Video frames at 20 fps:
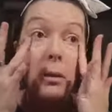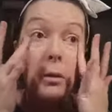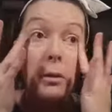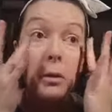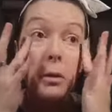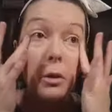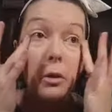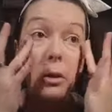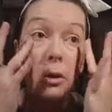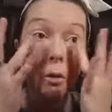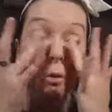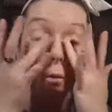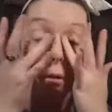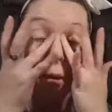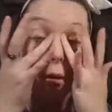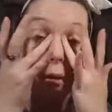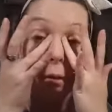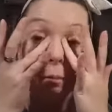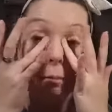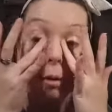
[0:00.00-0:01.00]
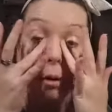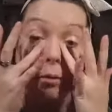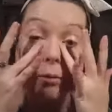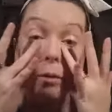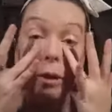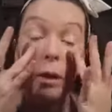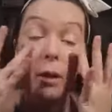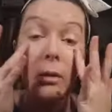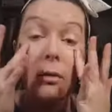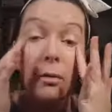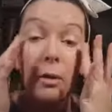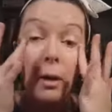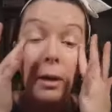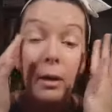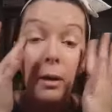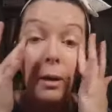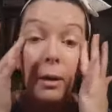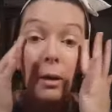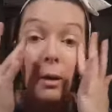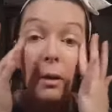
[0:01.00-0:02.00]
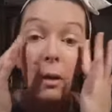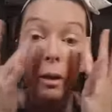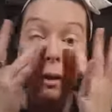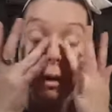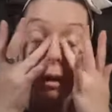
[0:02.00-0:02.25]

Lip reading: just using my ring finger.